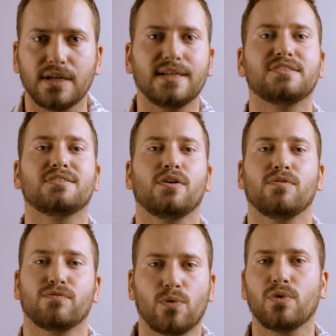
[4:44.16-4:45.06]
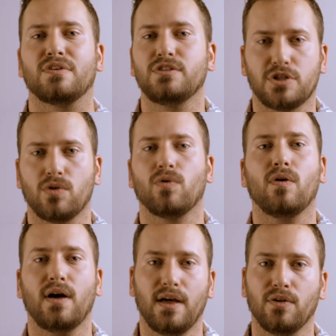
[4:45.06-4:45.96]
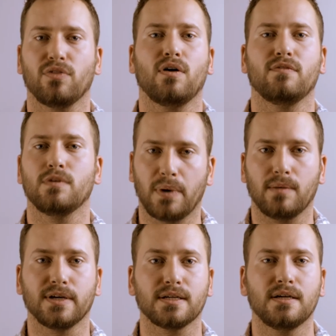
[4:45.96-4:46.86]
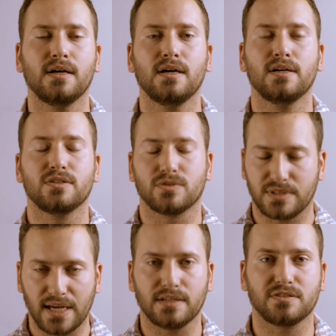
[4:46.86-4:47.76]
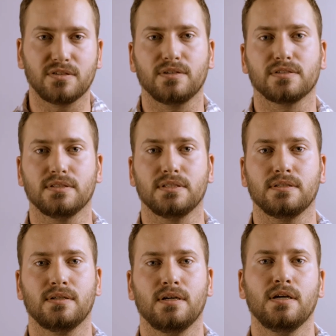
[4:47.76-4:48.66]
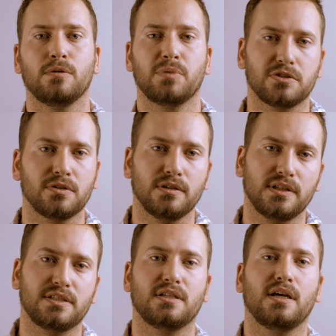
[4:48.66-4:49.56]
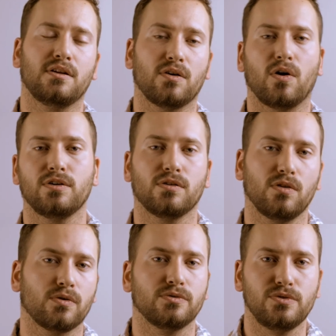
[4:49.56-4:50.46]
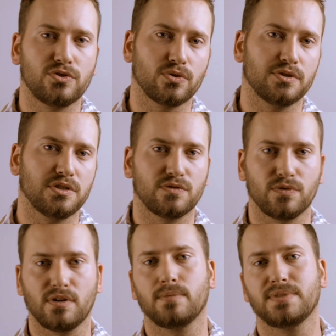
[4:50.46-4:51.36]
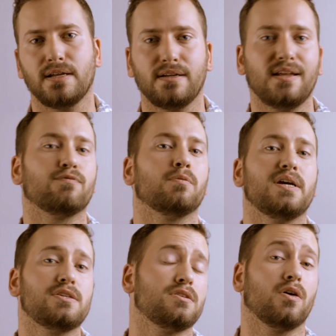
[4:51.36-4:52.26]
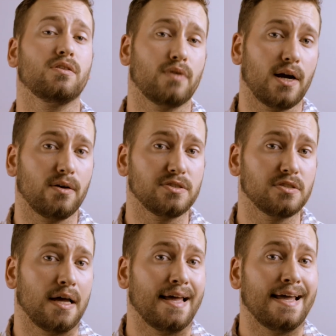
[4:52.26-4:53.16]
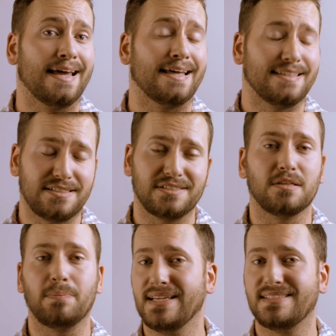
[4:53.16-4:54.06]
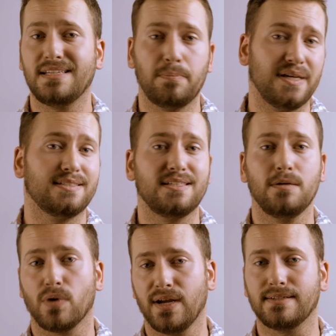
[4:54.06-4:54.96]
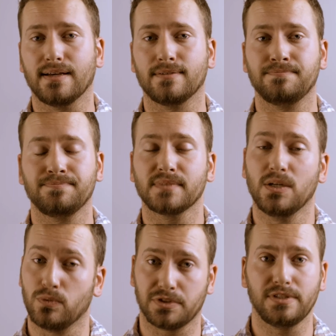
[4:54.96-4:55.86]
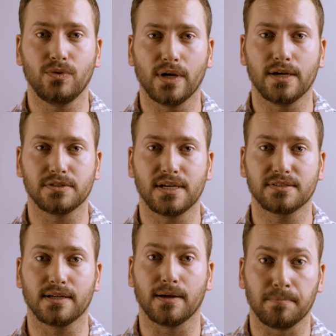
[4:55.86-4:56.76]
It's for the general health of the public. So take it seriously. Make sure you listen in to all your local news sources for the updated information on the virus. This is the PC Breakdown, and we'll see you guys next time.